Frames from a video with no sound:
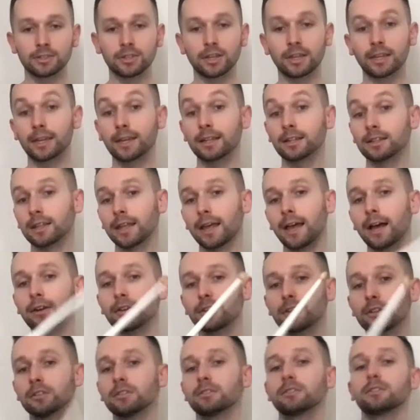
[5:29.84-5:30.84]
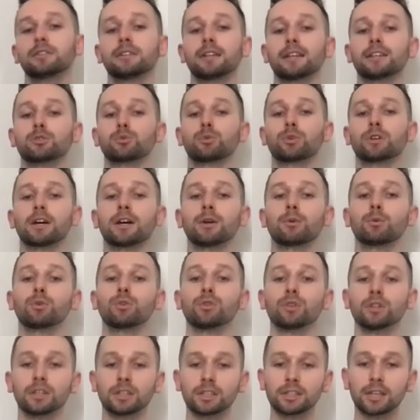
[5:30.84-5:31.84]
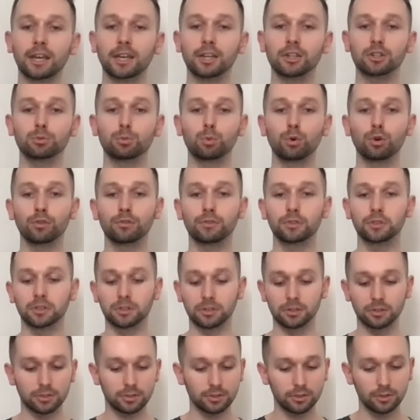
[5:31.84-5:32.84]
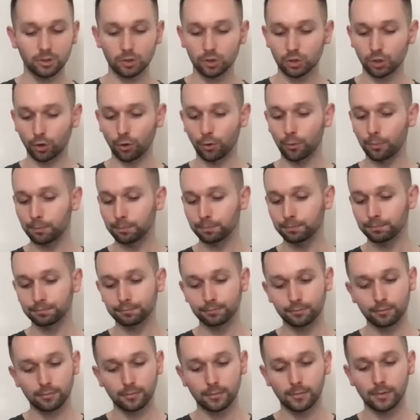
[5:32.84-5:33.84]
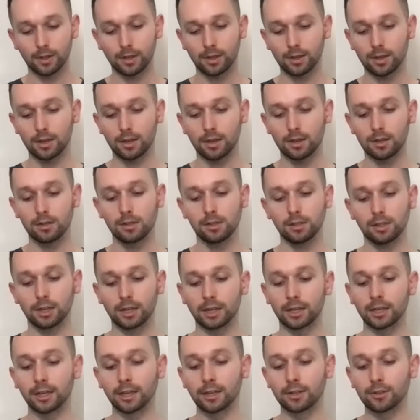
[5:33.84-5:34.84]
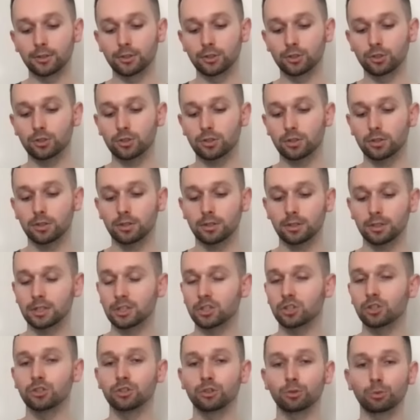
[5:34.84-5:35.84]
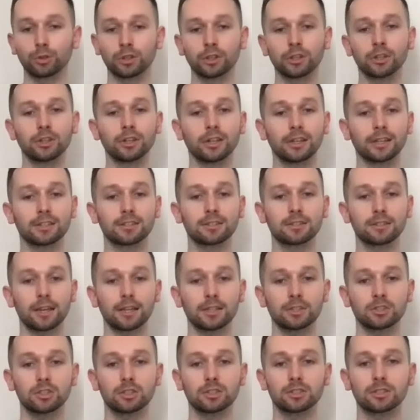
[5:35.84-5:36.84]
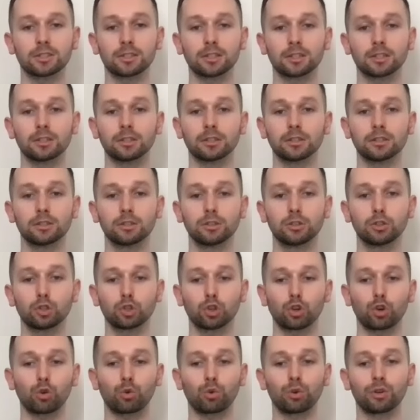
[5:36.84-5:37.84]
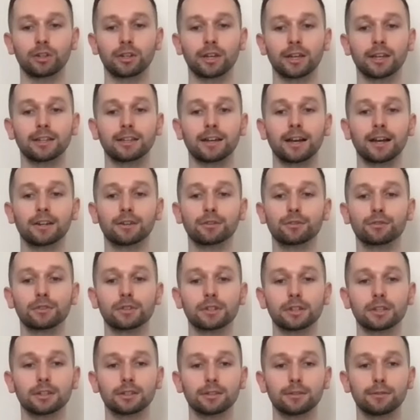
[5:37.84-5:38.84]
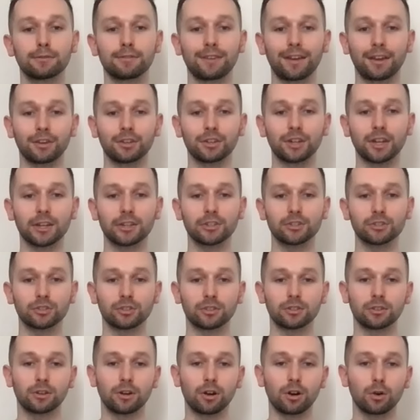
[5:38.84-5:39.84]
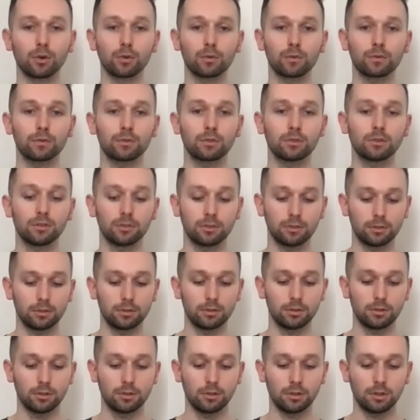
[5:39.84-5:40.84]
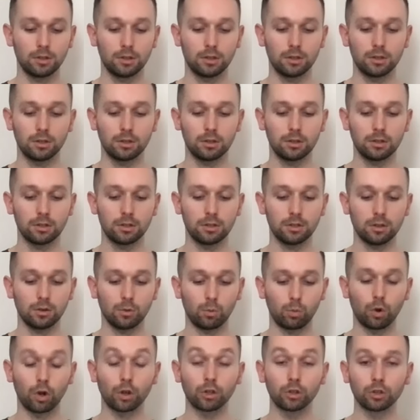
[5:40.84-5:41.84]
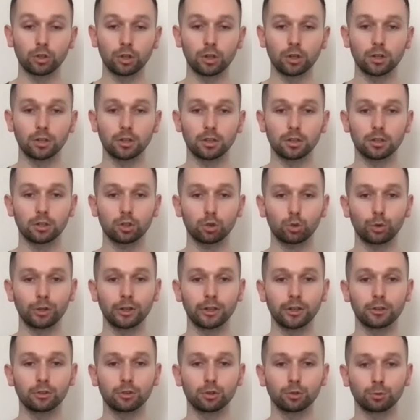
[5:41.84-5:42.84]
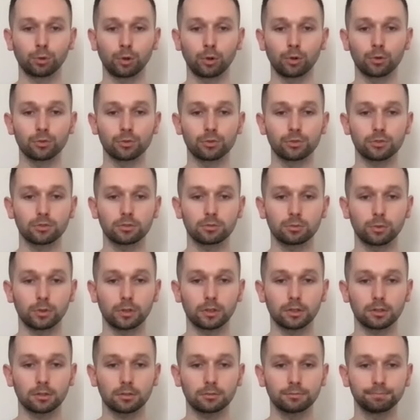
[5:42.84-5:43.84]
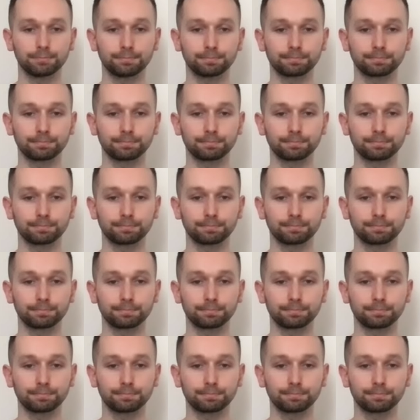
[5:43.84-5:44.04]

I get louder, that's when I will engage more fingers. So again, this is a really good exercise just to create kind of the foundation of what you're gonna create your rolls with.